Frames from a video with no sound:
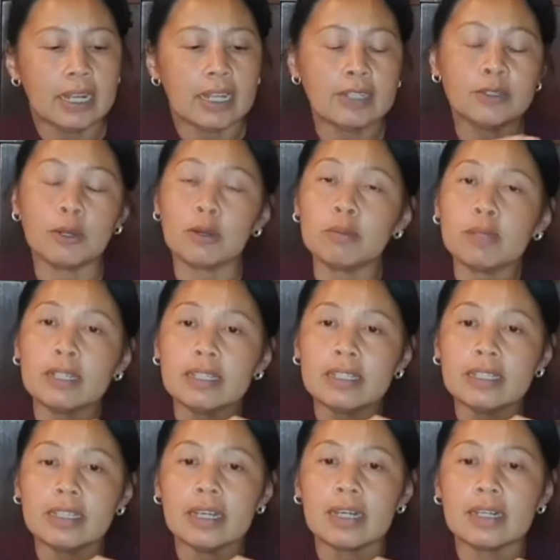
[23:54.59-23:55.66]
And
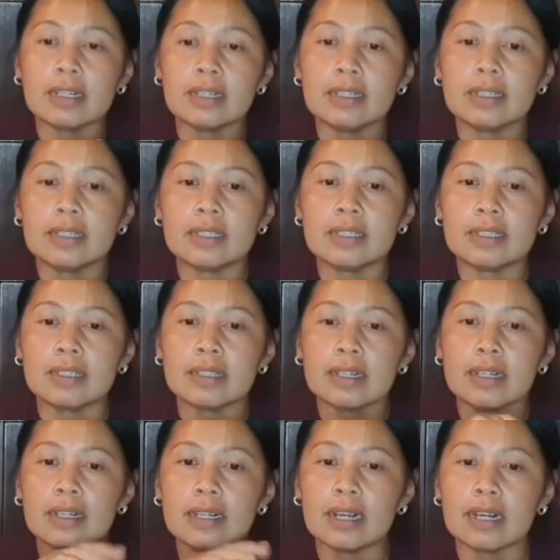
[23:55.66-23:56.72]
normally
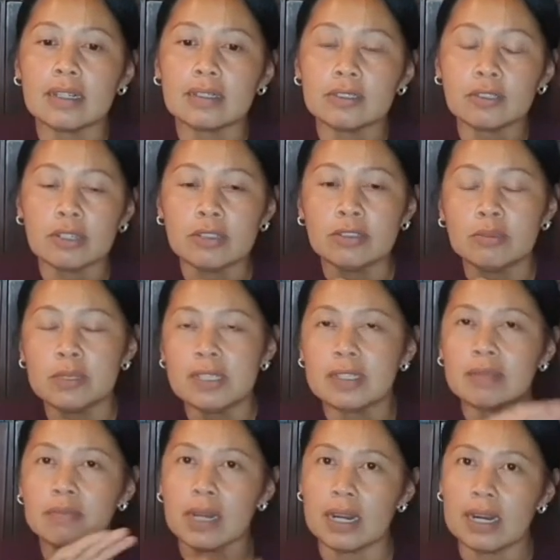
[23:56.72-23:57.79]
I'll try to be
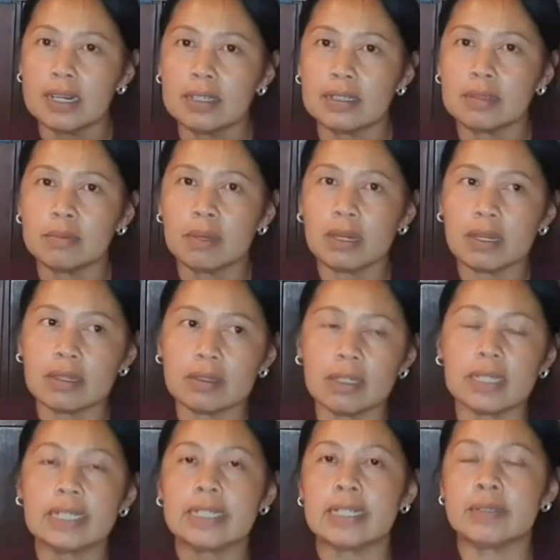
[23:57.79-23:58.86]
smart
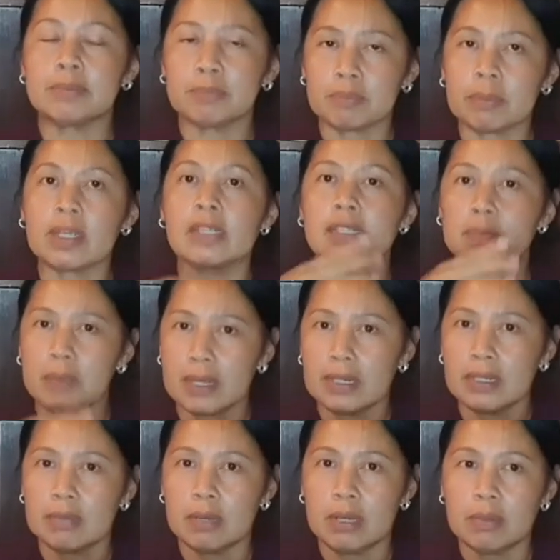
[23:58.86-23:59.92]
about spending